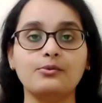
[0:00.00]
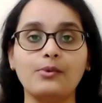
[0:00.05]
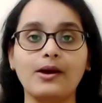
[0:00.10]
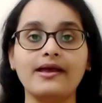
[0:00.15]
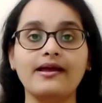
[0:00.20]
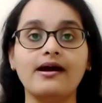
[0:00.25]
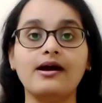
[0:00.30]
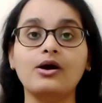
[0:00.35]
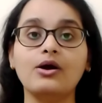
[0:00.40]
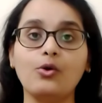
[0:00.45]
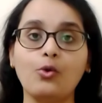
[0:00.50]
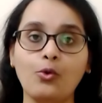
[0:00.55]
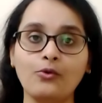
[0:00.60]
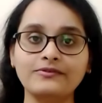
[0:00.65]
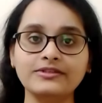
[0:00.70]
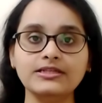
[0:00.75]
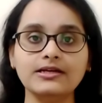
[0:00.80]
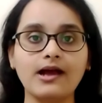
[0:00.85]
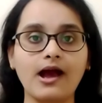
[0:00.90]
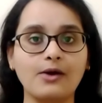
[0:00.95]
via
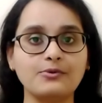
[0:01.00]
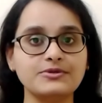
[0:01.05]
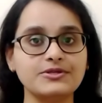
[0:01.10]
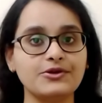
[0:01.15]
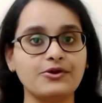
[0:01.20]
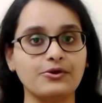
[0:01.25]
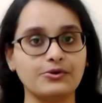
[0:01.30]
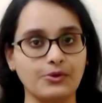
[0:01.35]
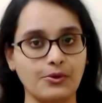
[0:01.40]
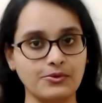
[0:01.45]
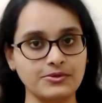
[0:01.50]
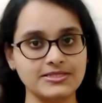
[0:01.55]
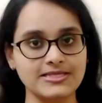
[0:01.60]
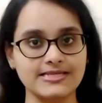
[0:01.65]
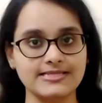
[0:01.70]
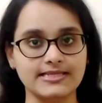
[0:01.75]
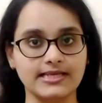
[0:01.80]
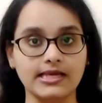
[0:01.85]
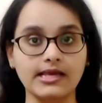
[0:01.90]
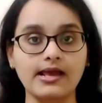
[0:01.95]
over-the-counter or
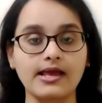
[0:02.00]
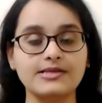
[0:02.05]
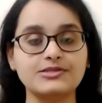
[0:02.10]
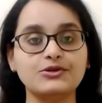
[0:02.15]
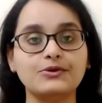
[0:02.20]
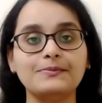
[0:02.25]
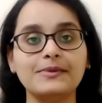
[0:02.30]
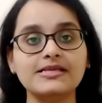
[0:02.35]
OTC is